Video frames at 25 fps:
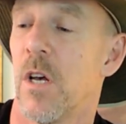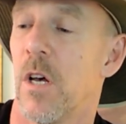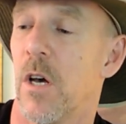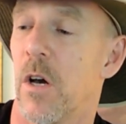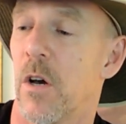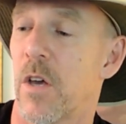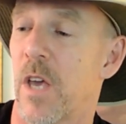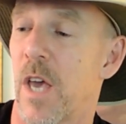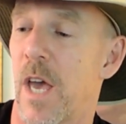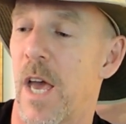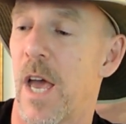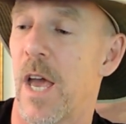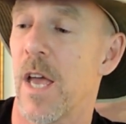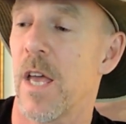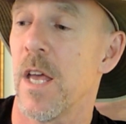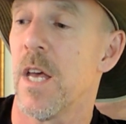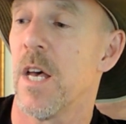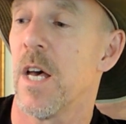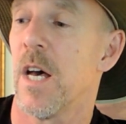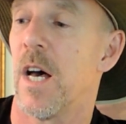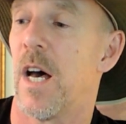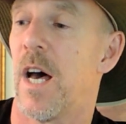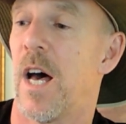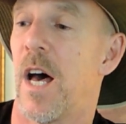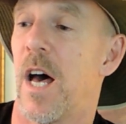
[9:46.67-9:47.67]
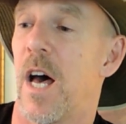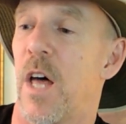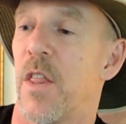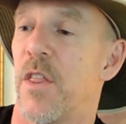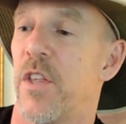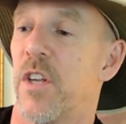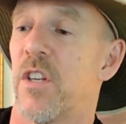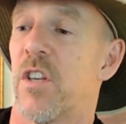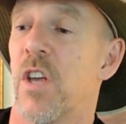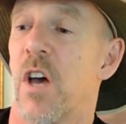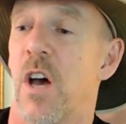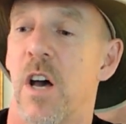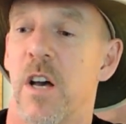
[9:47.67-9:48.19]
Okay,
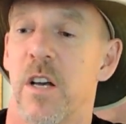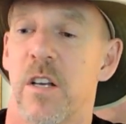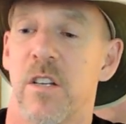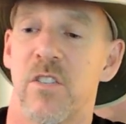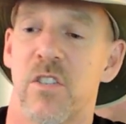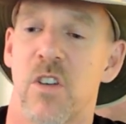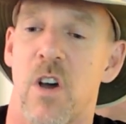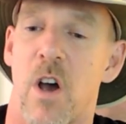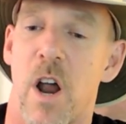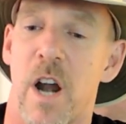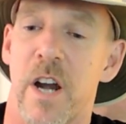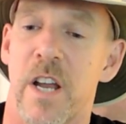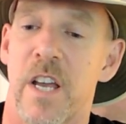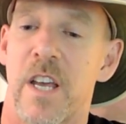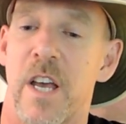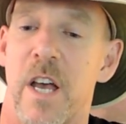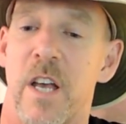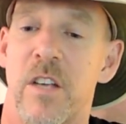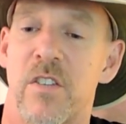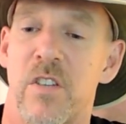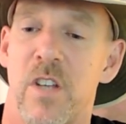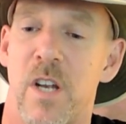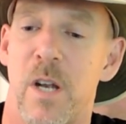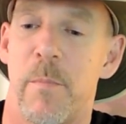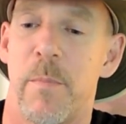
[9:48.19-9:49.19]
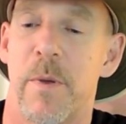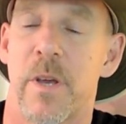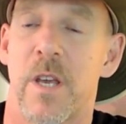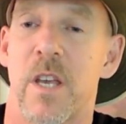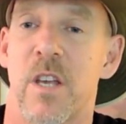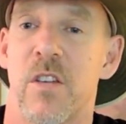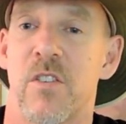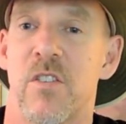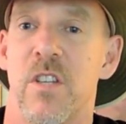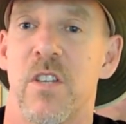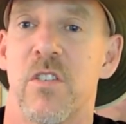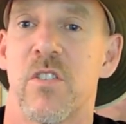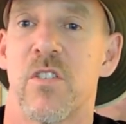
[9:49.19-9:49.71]
the tongues are gusseted
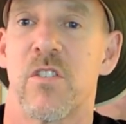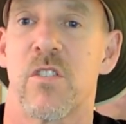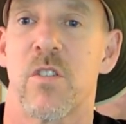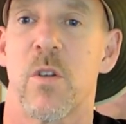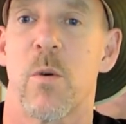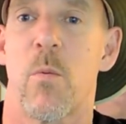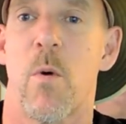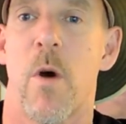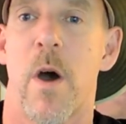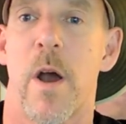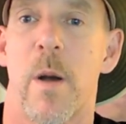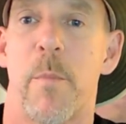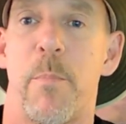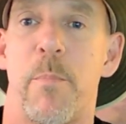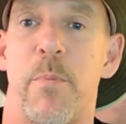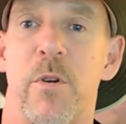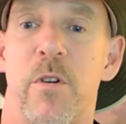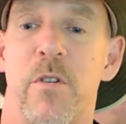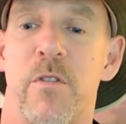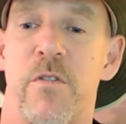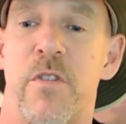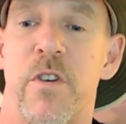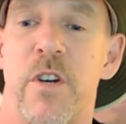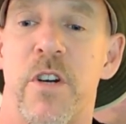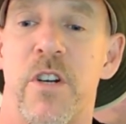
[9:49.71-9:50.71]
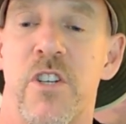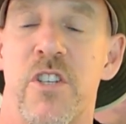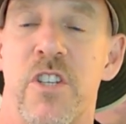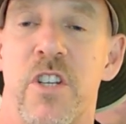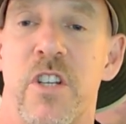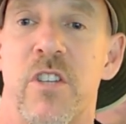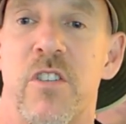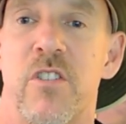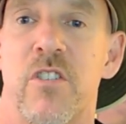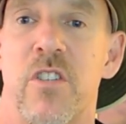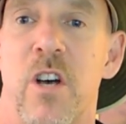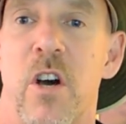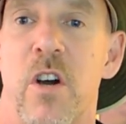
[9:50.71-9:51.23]
because this is the waterproof
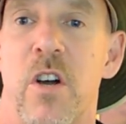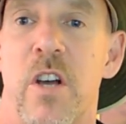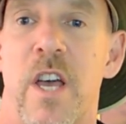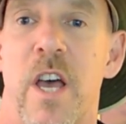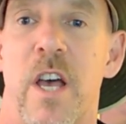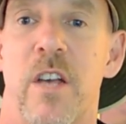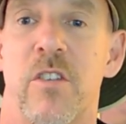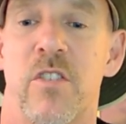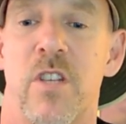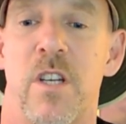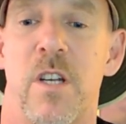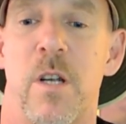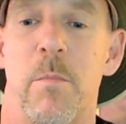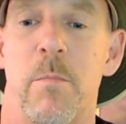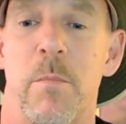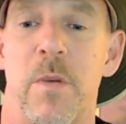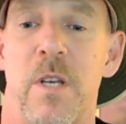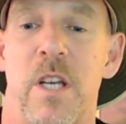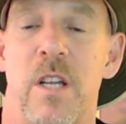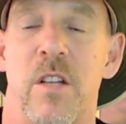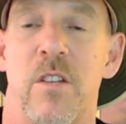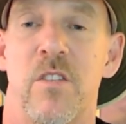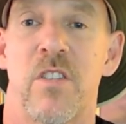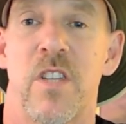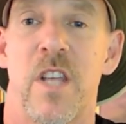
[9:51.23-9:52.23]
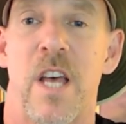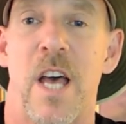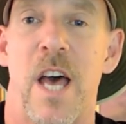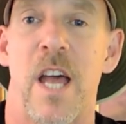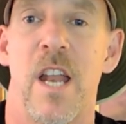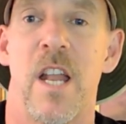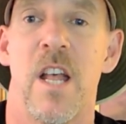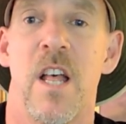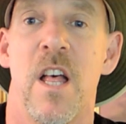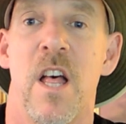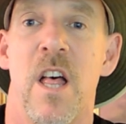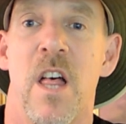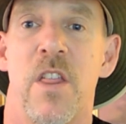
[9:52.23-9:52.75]
version. So gusseted means
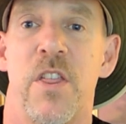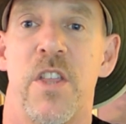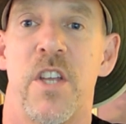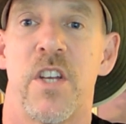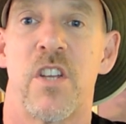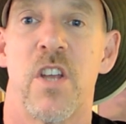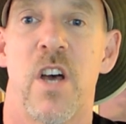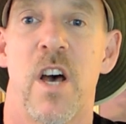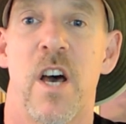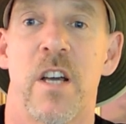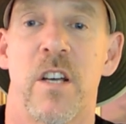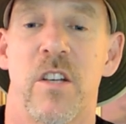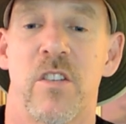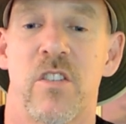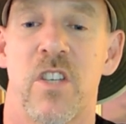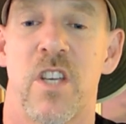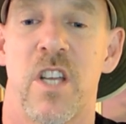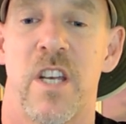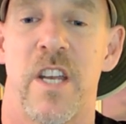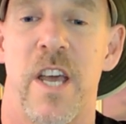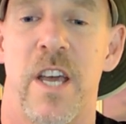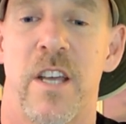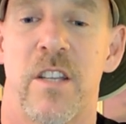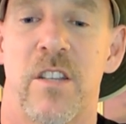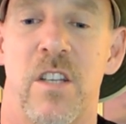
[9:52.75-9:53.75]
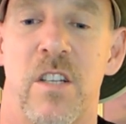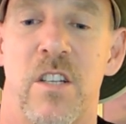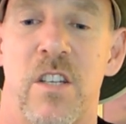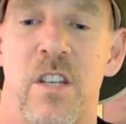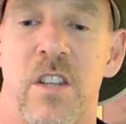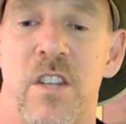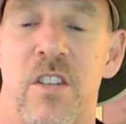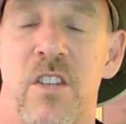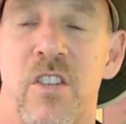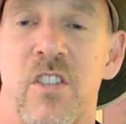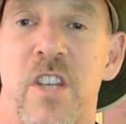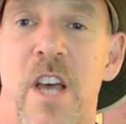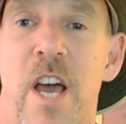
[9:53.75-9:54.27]
that the tongue is connected to
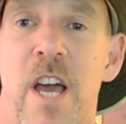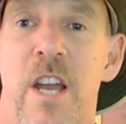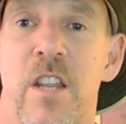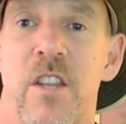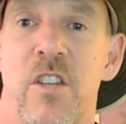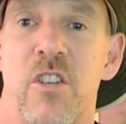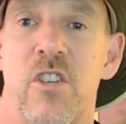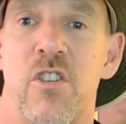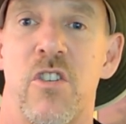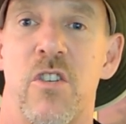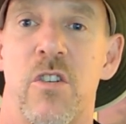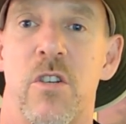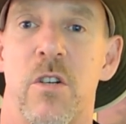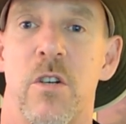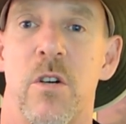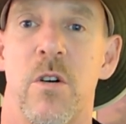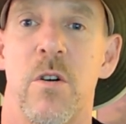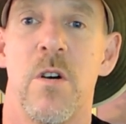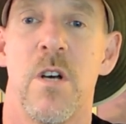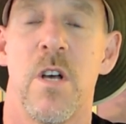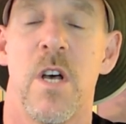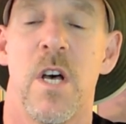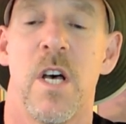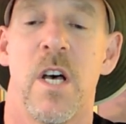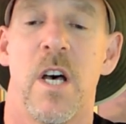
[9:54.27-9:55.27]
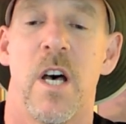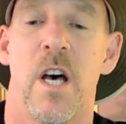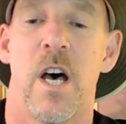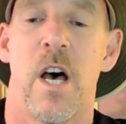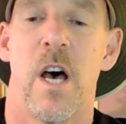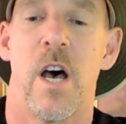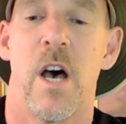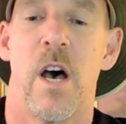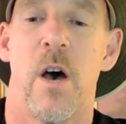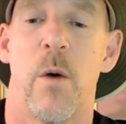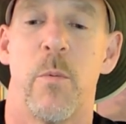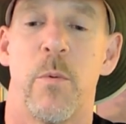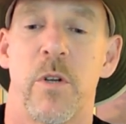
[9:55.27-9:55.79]
the side of the shoe,
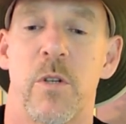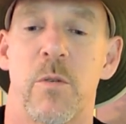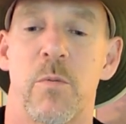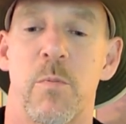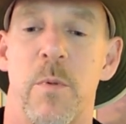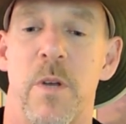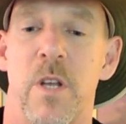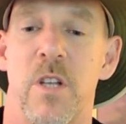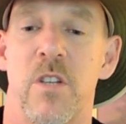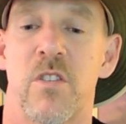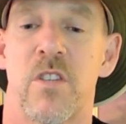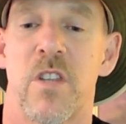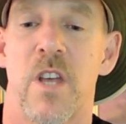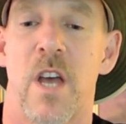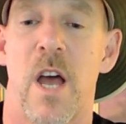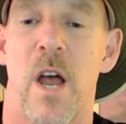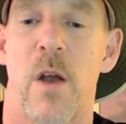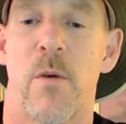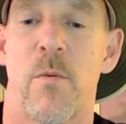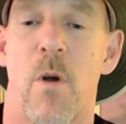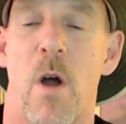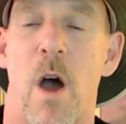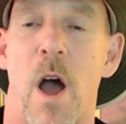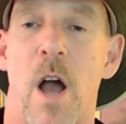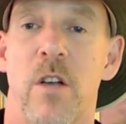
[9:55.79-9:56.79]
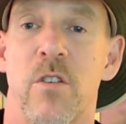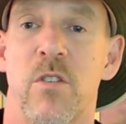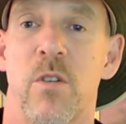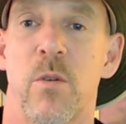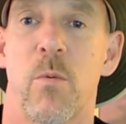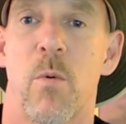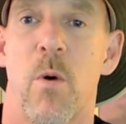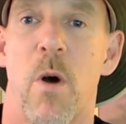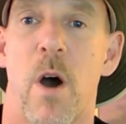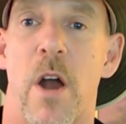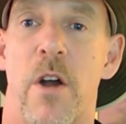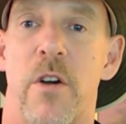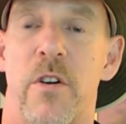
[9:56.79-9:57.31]
which means that rocks and
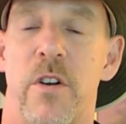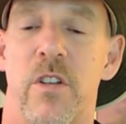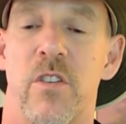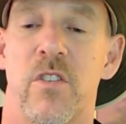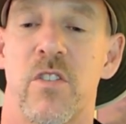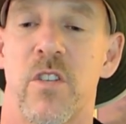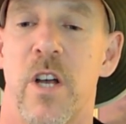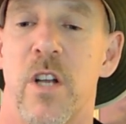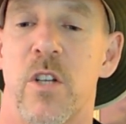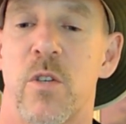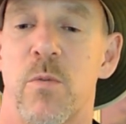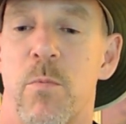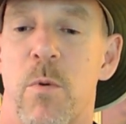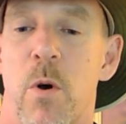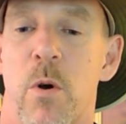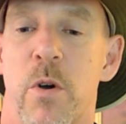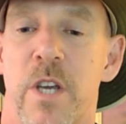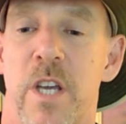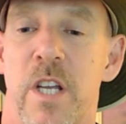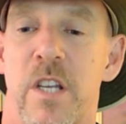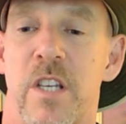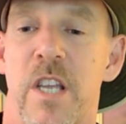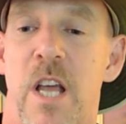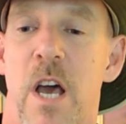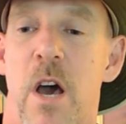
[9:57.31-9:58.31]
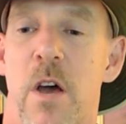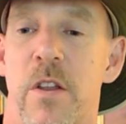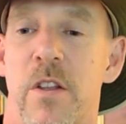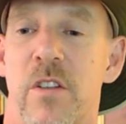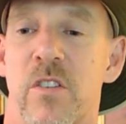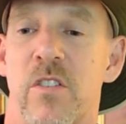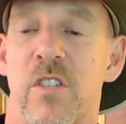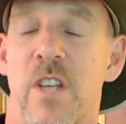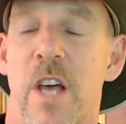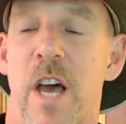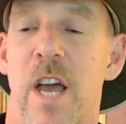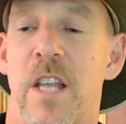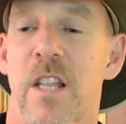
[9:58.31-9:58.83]
water and such won't get down
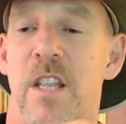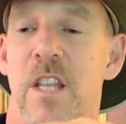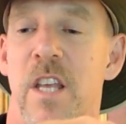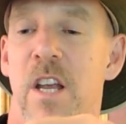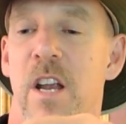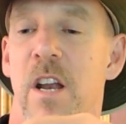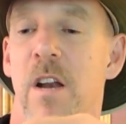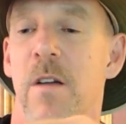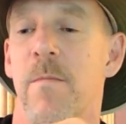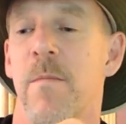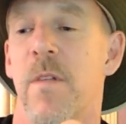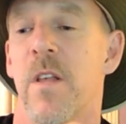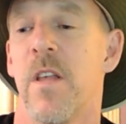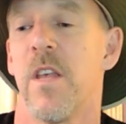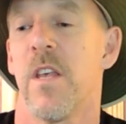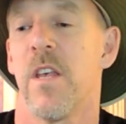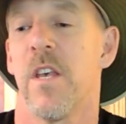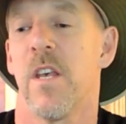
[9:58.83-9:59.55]
inside there.